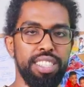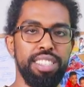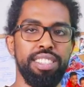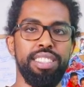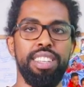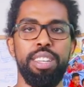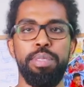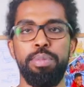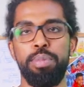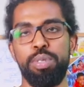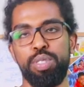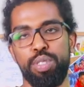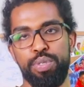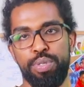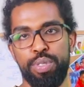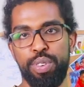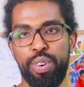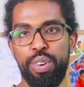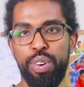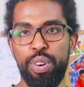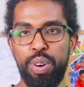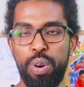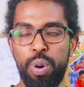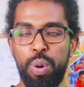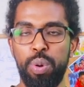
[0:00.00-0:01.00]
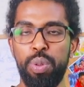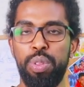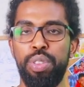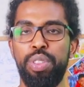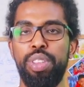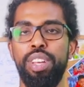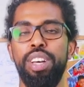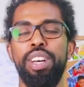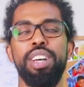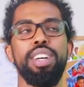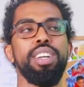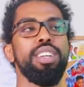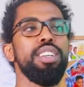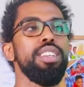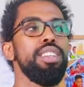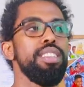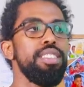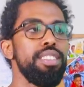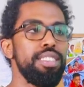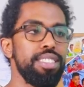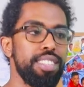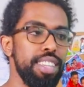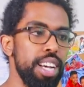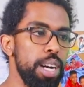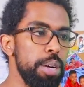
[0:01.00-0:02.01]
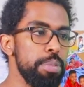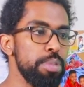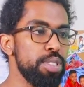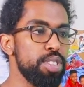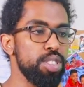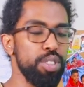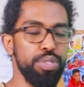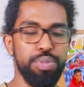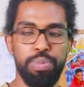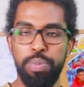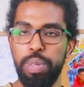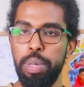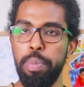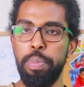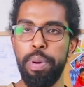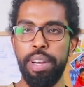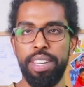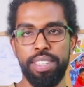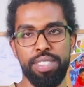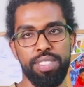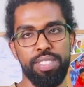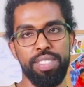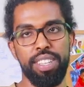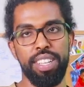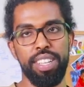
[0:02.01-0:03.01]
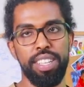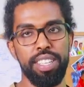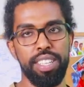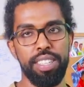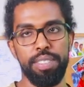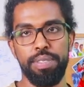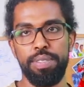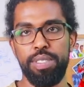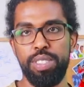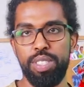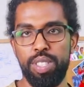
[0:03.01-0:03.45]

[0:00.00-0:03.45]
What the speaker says: in terms of growth, in terms of me personally.